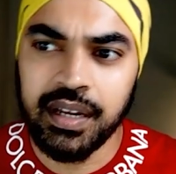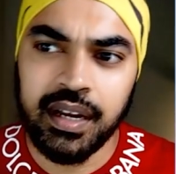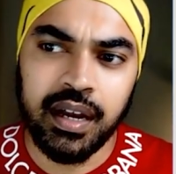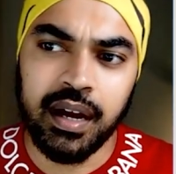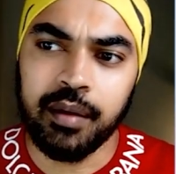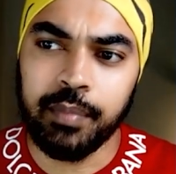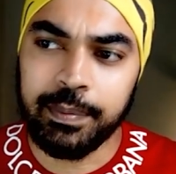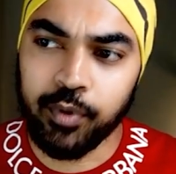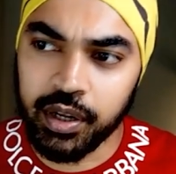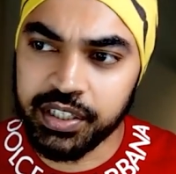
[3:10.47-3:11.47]
My
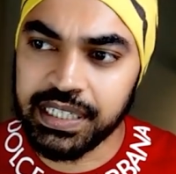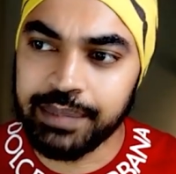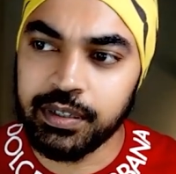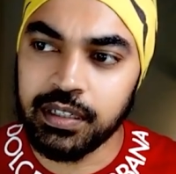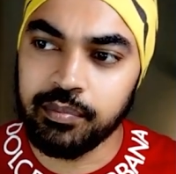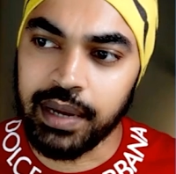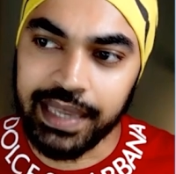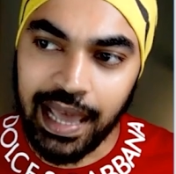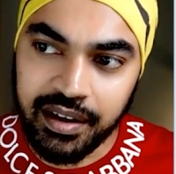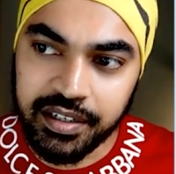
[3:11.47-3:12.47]
products table, my
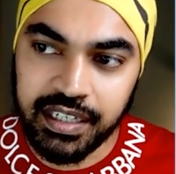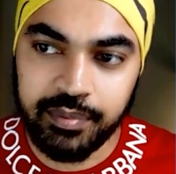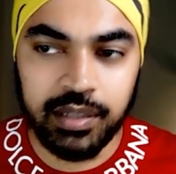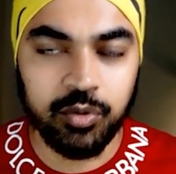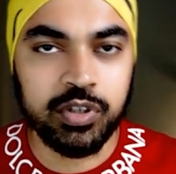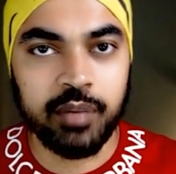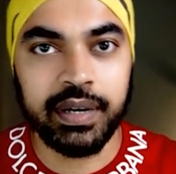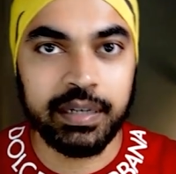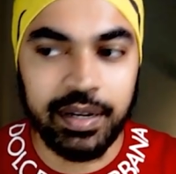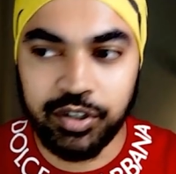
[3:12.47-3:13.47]
calendar table, those are my
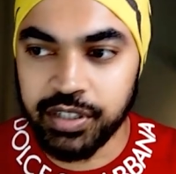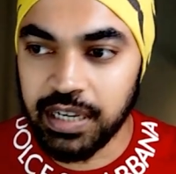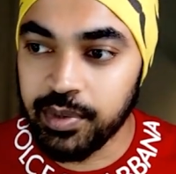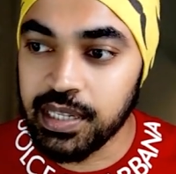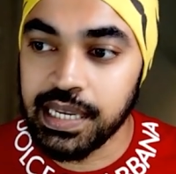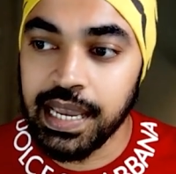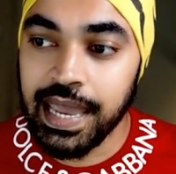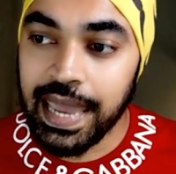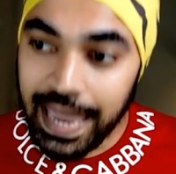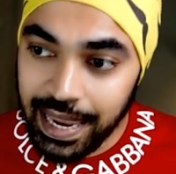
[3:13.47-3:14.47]
dimension tables.
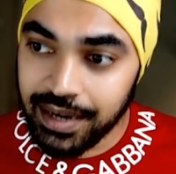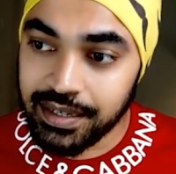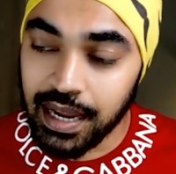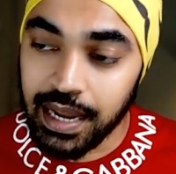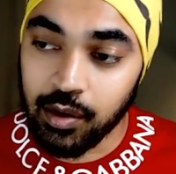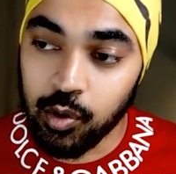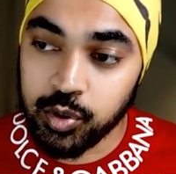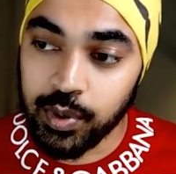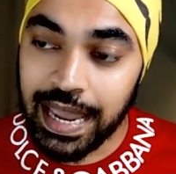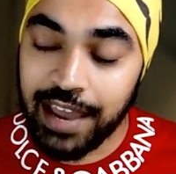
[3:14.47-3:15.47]
And I also
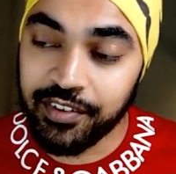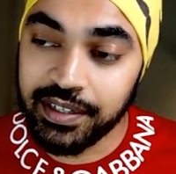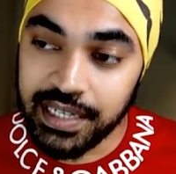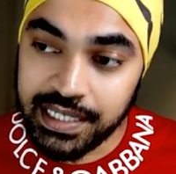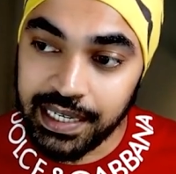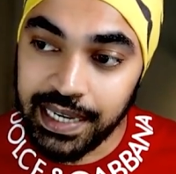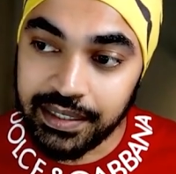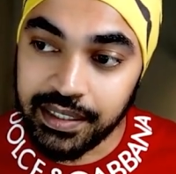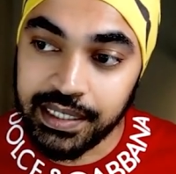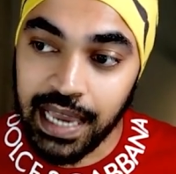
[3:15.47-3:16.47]
have a
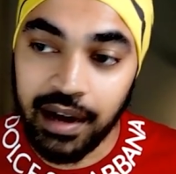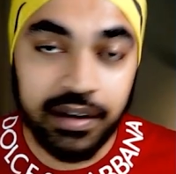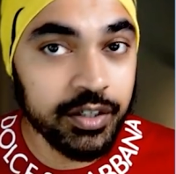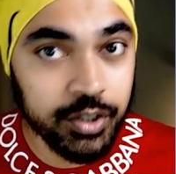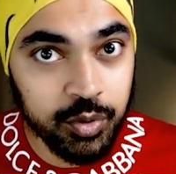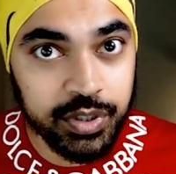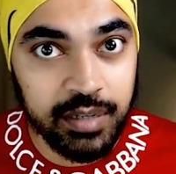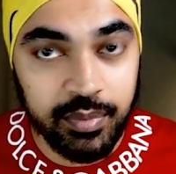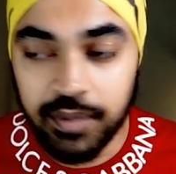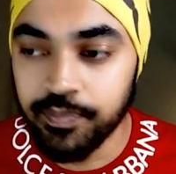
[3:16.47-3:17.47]
disconnected calendar 2
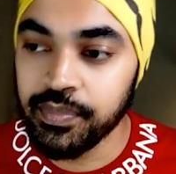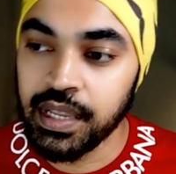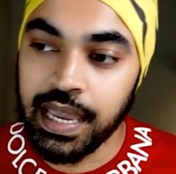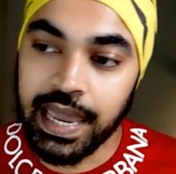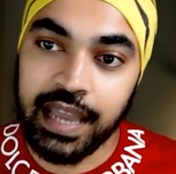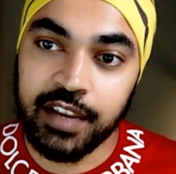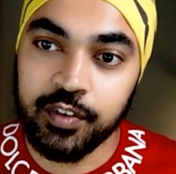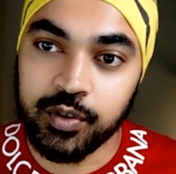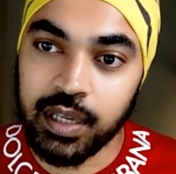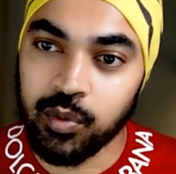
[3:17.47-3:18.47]
table. And if you
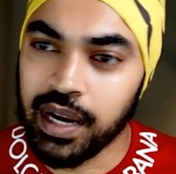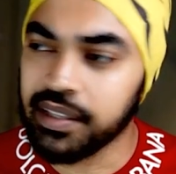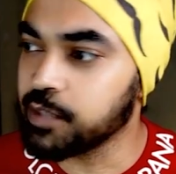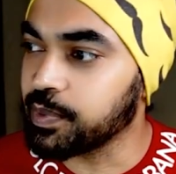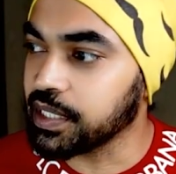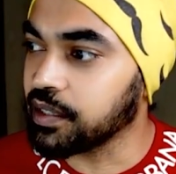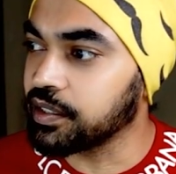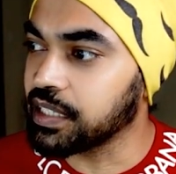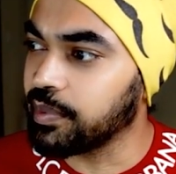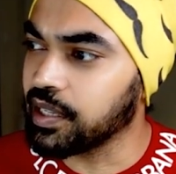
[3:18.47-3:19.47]
take a look at this particular
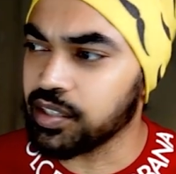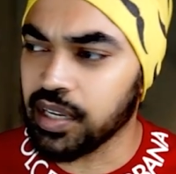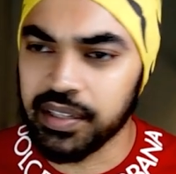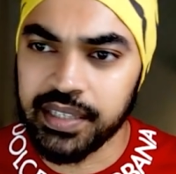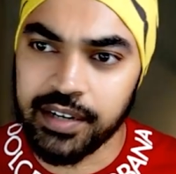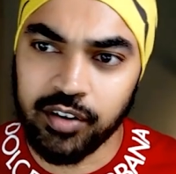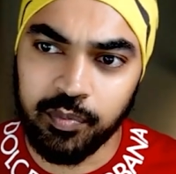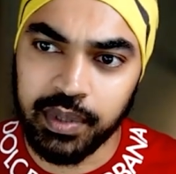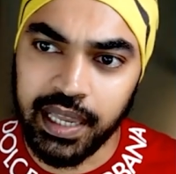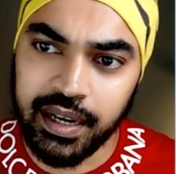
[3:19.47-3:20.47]
table, it's nothing that
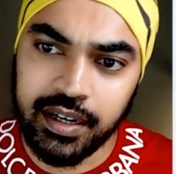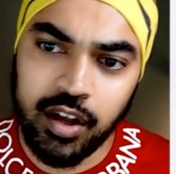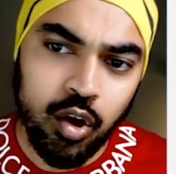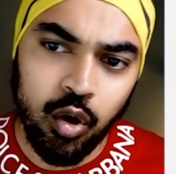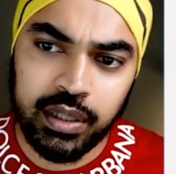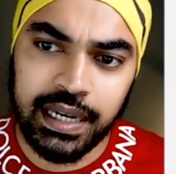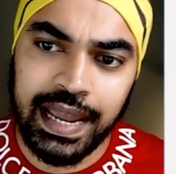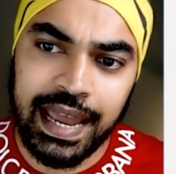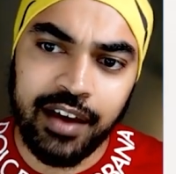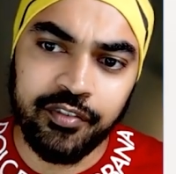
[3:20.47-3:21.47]
complicated. All that I
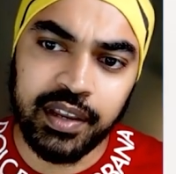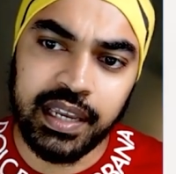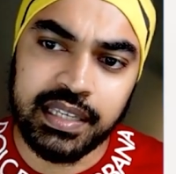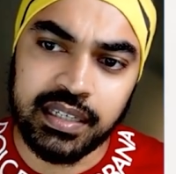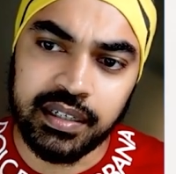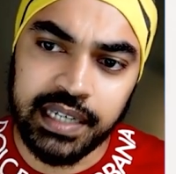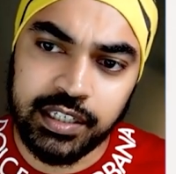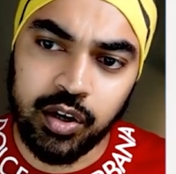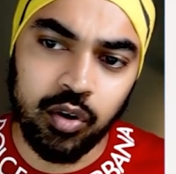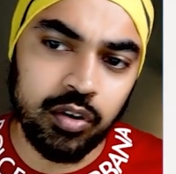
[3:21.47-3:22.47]
have is a date
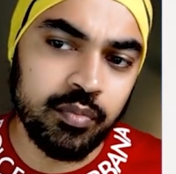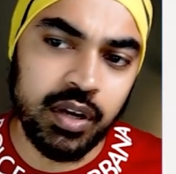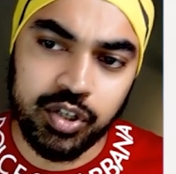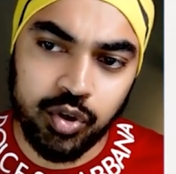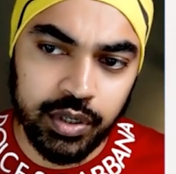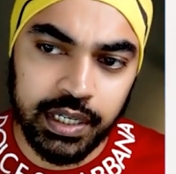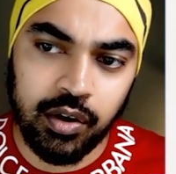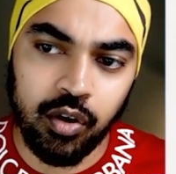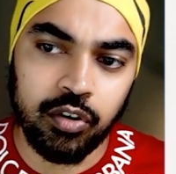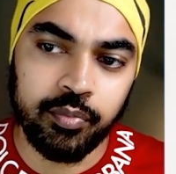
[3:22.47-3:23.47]
column, a sorting
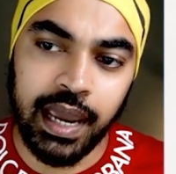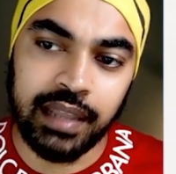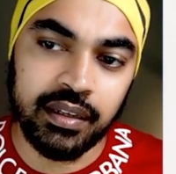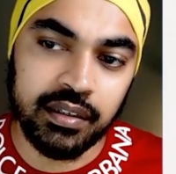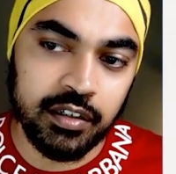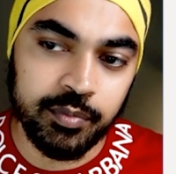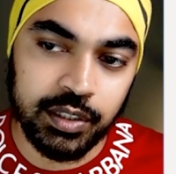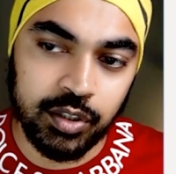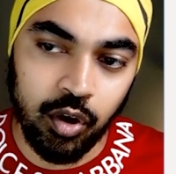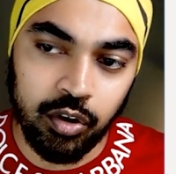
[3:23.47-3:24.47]
column, and the year month
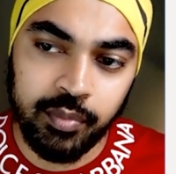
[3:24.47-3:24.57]
column.